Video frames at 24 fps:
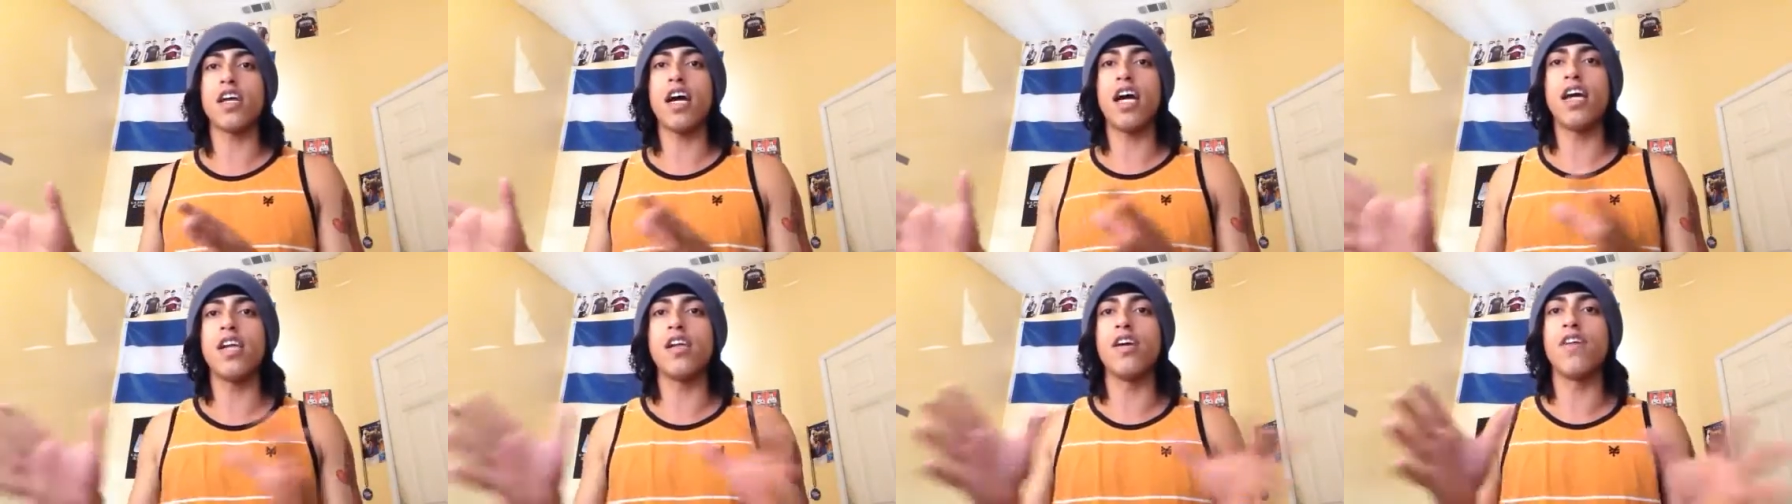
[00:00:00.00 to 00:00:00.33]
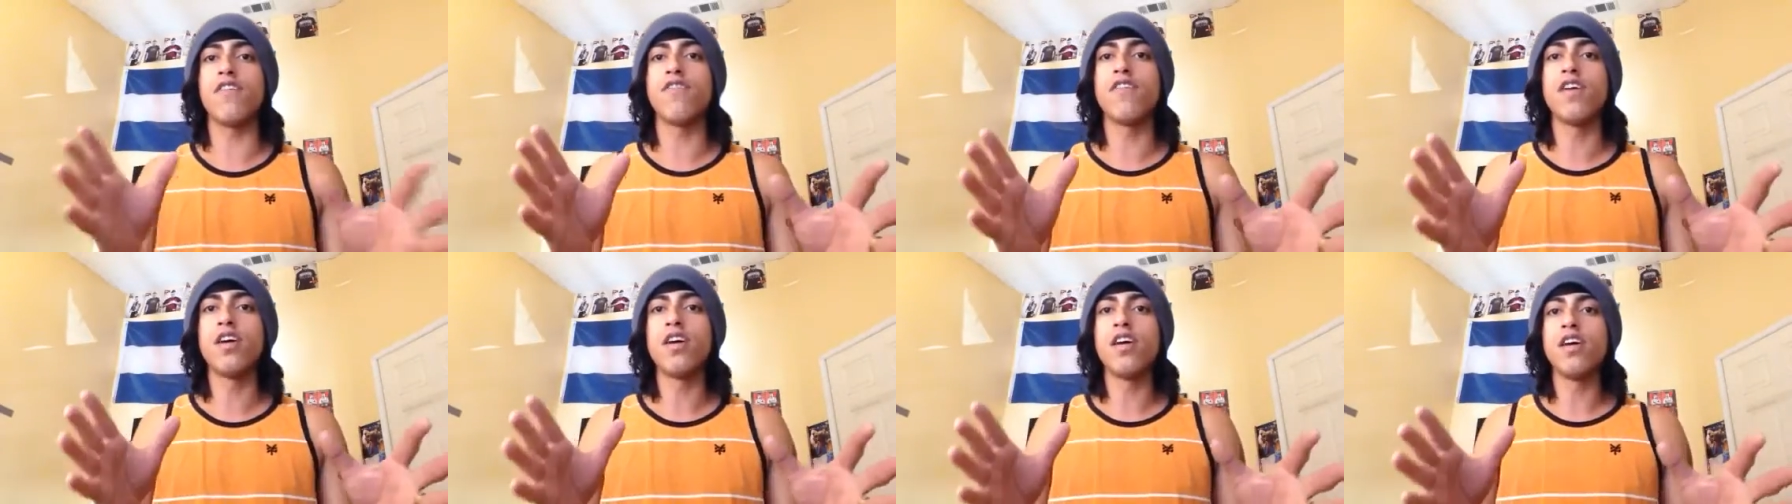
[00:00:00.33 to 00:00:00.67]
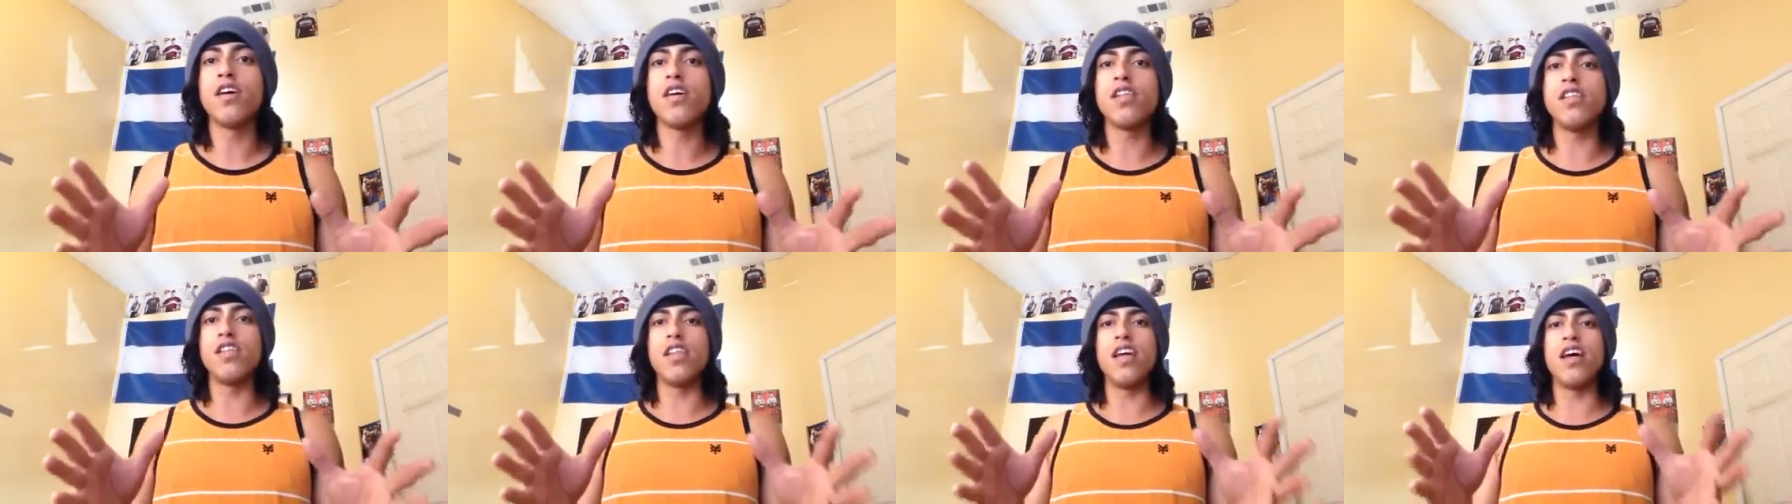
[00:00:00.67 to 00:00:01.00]
kind of,
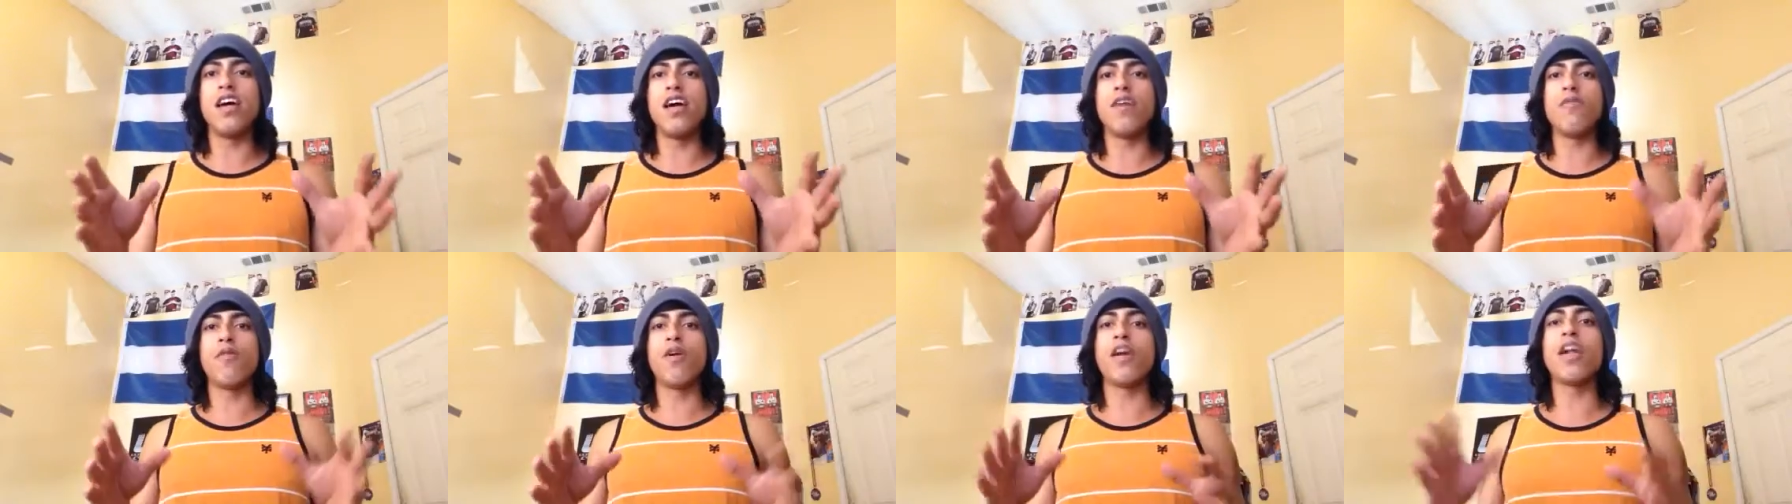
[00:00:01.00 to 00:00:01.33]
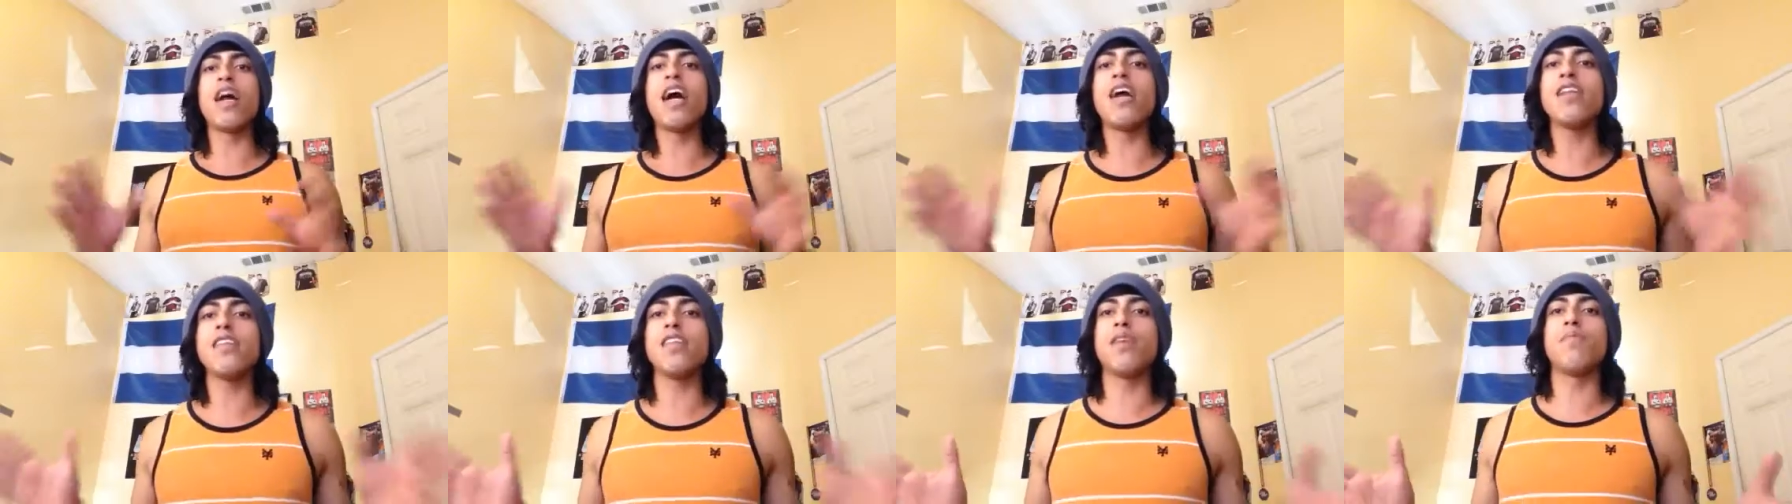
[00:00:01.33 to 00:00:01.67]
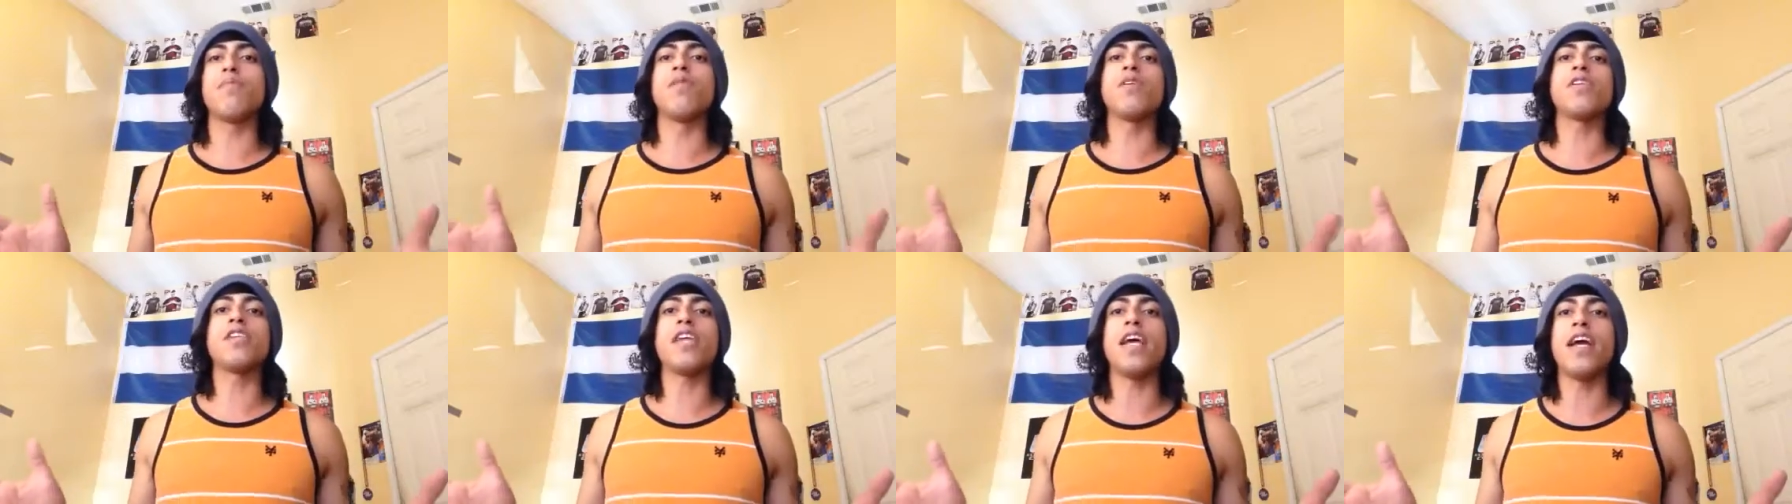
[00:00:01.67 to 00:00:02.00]
uh, we're not
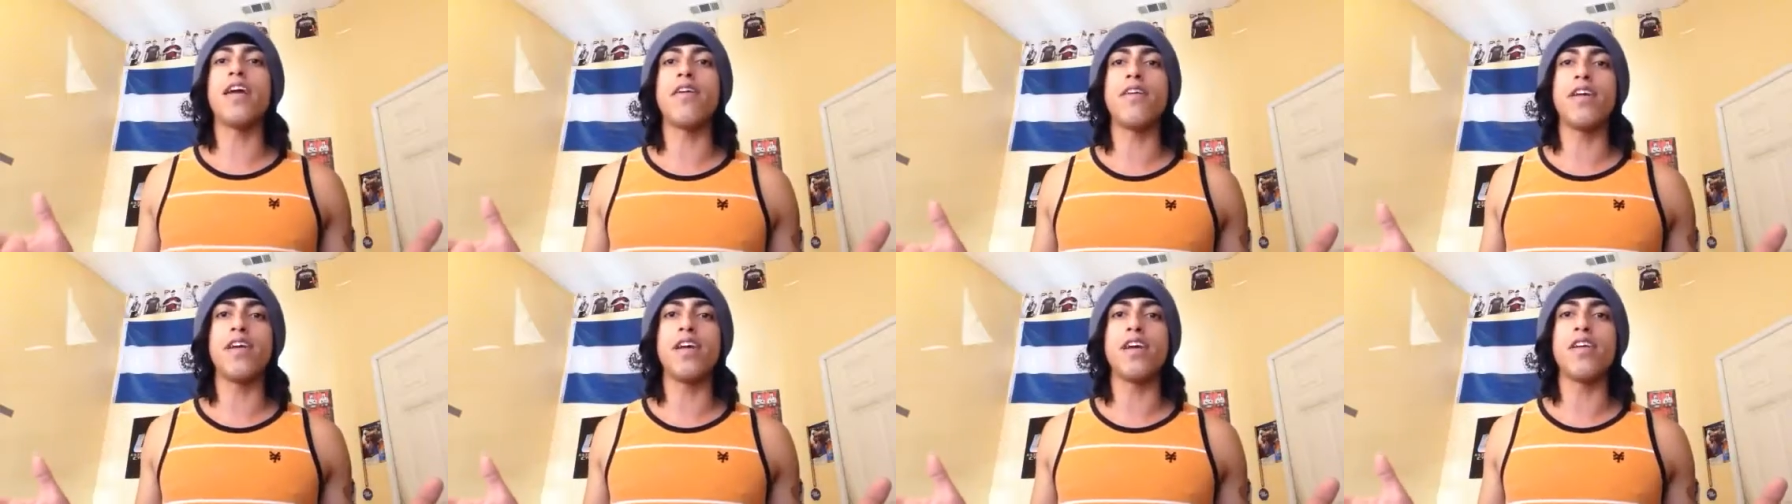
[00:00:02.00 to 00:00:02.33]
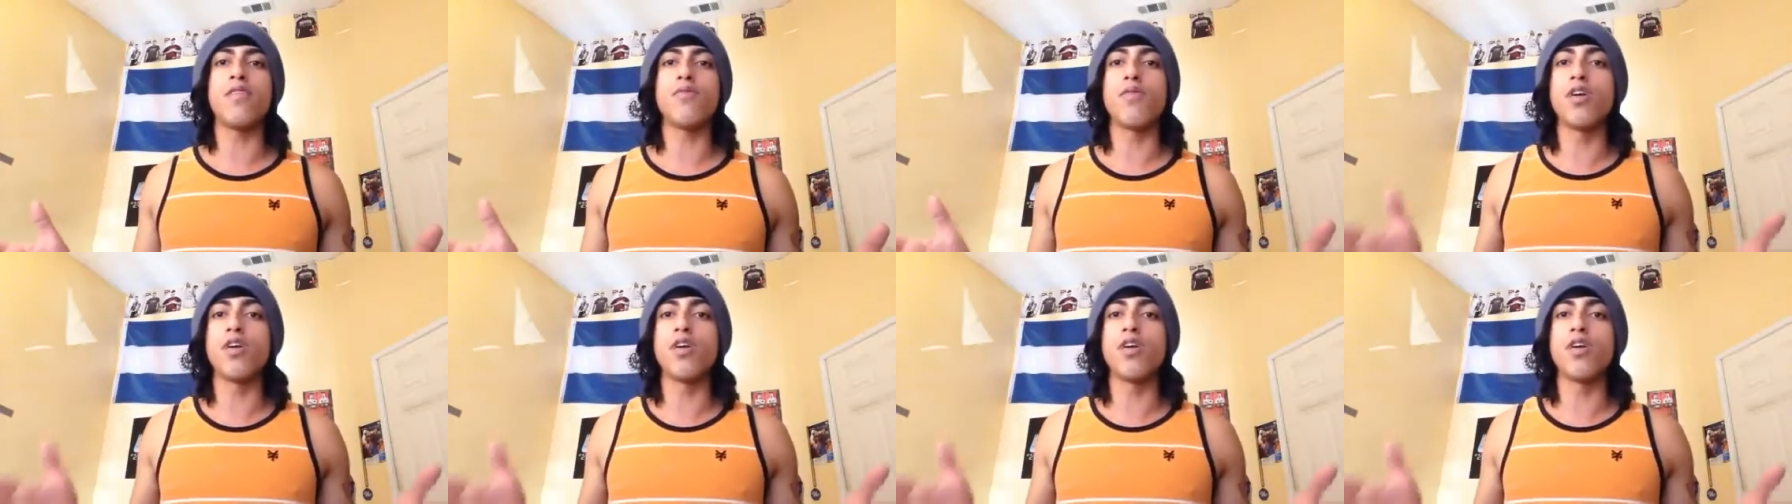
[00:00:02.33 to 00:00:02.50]
libertarian.